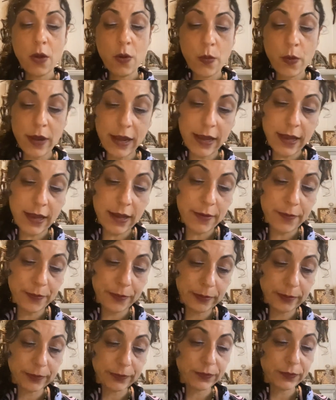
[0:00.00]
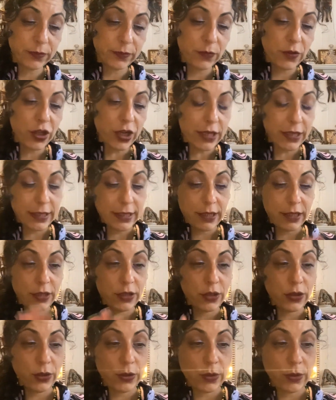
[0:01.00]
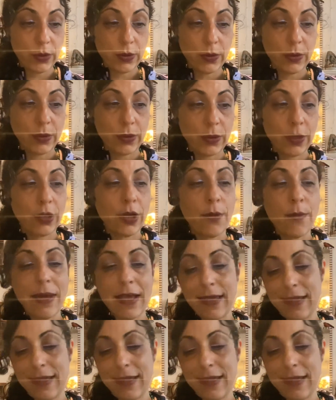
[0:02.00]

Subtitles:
where just to, you know,